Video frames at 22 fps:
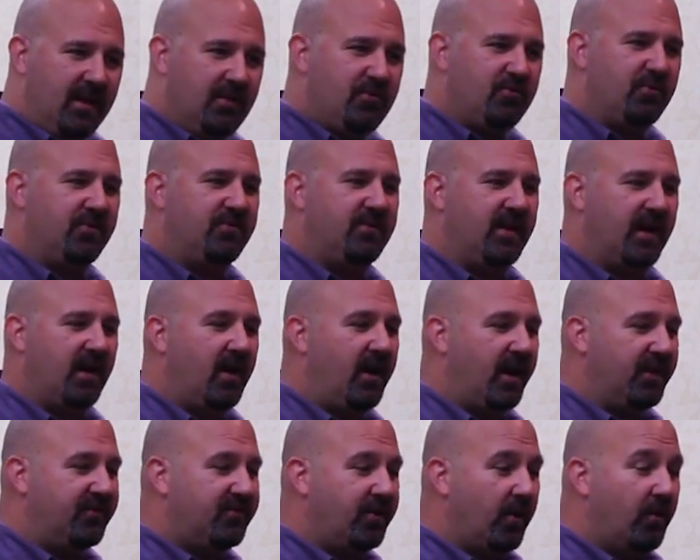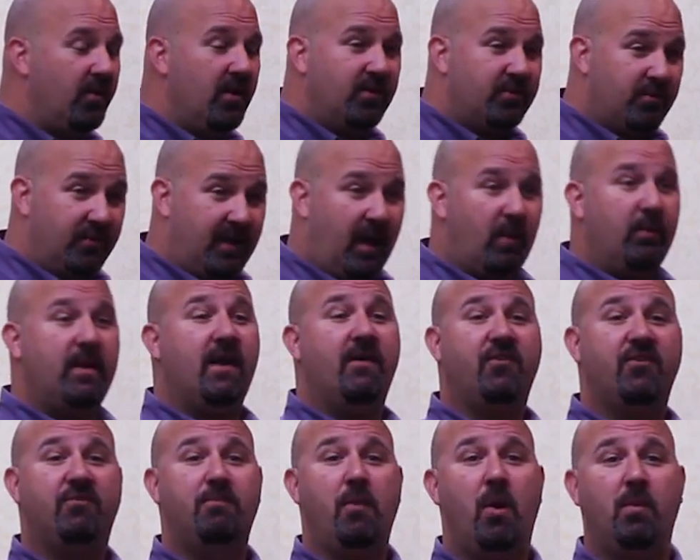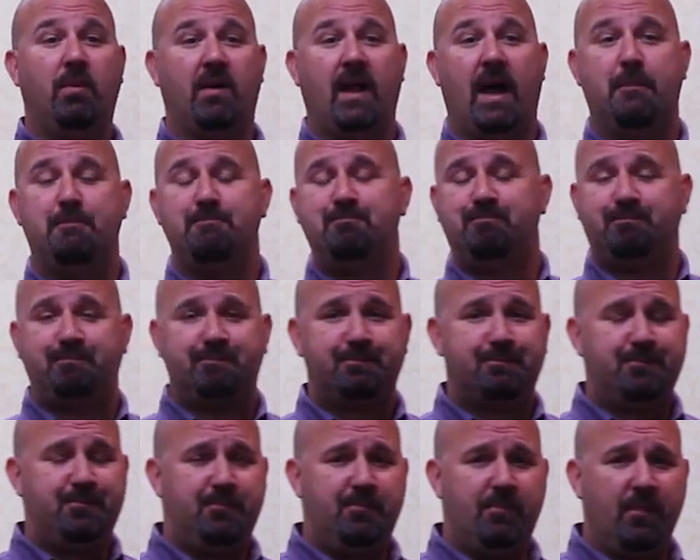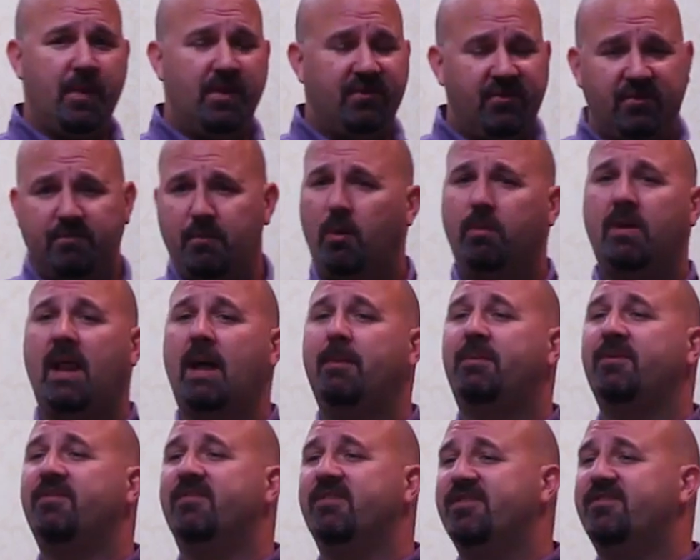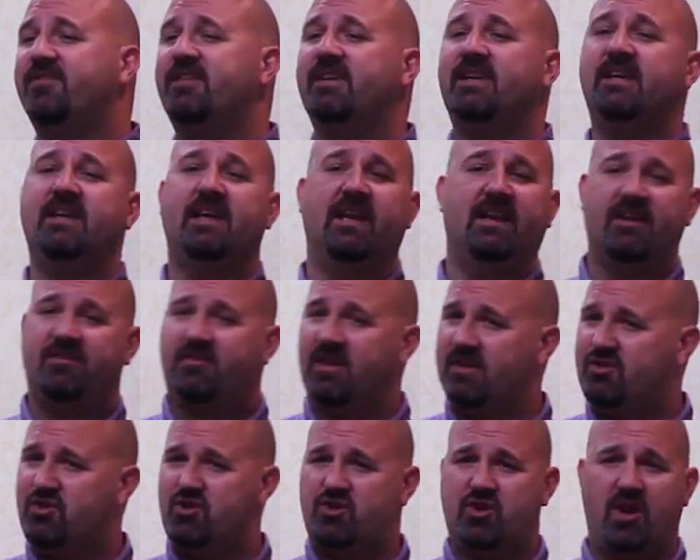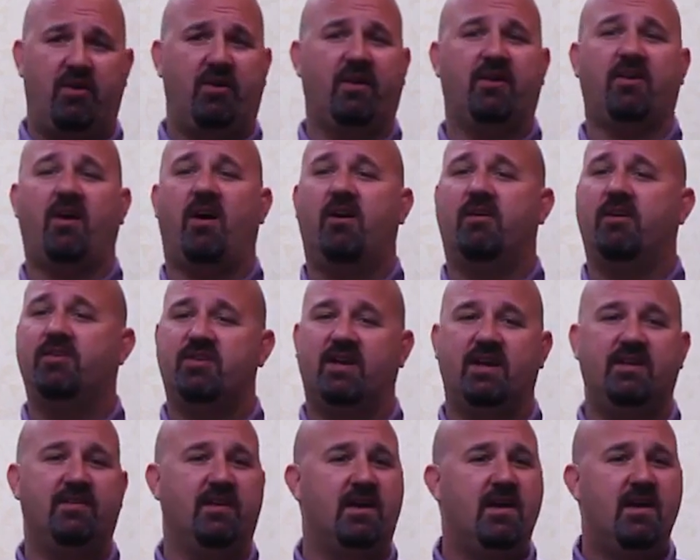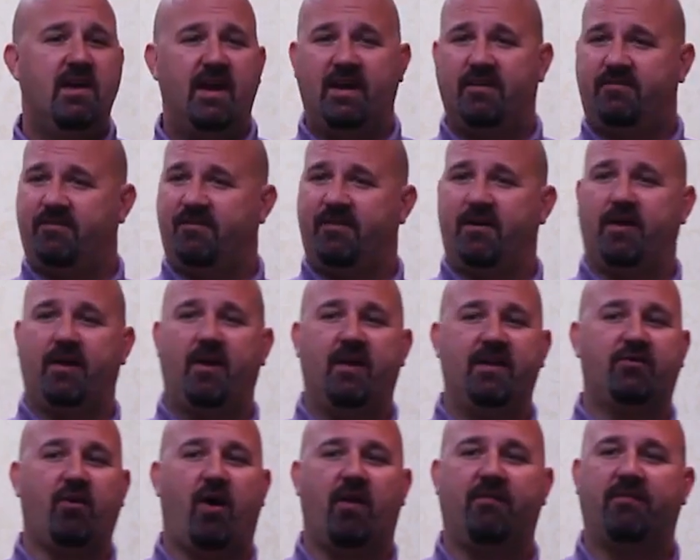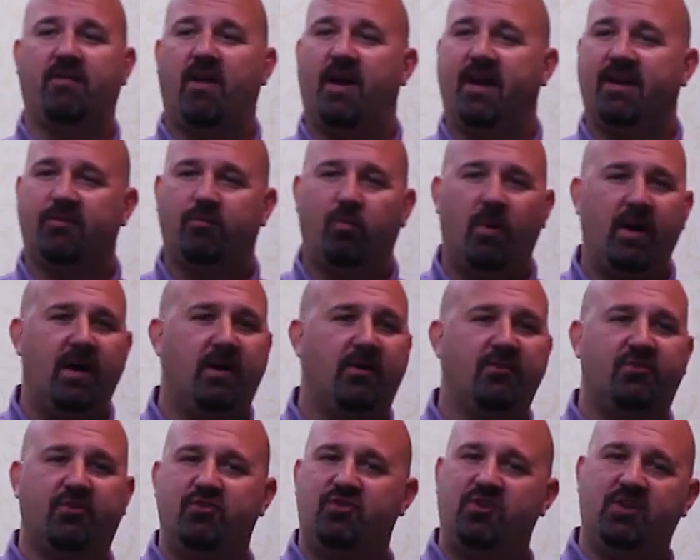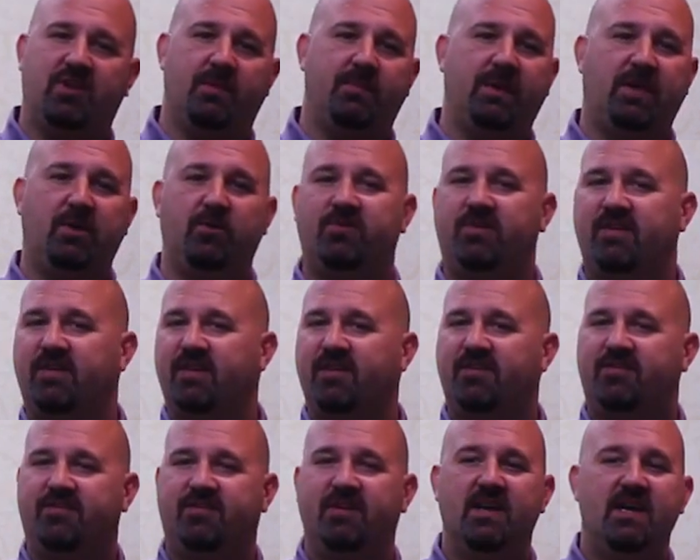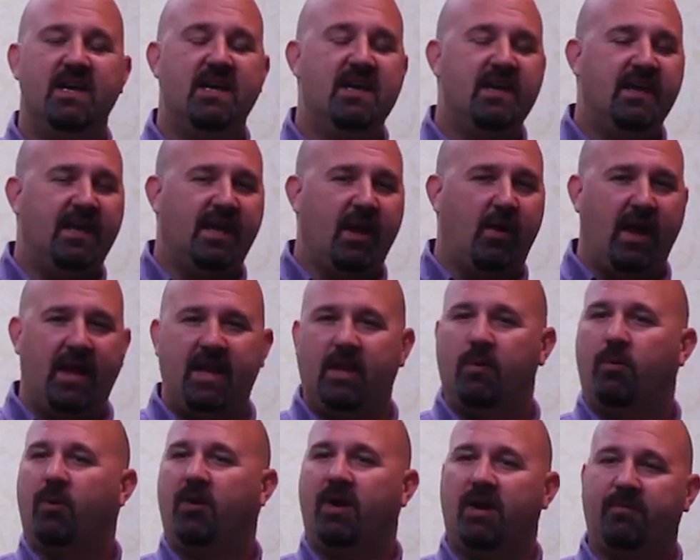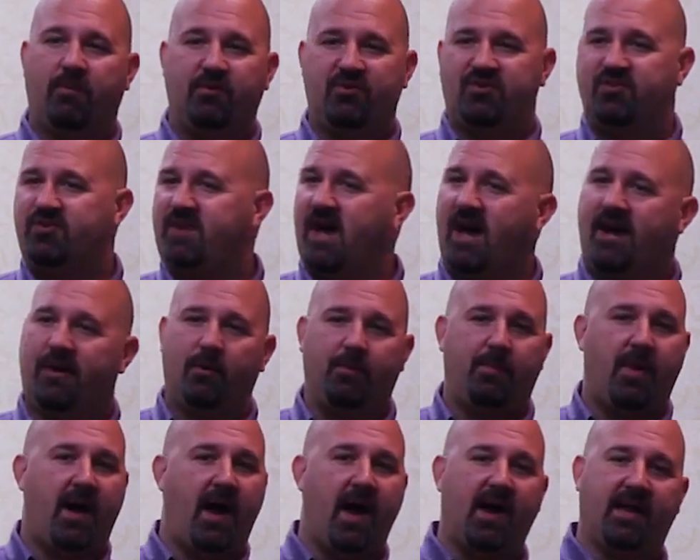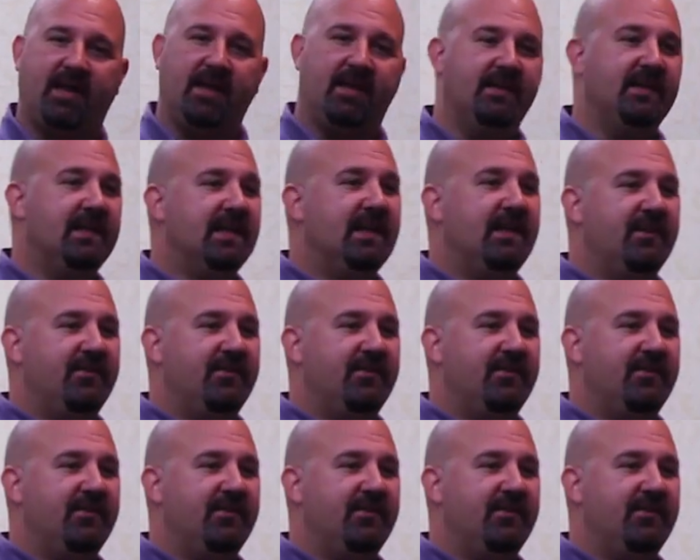Interesting. All right, so now we have this mobile app. And this mobile app is listening, and it's sharing knowledge, and it's offline as well, so she could be using this anywhere and everywhere. She's got it in her pocket.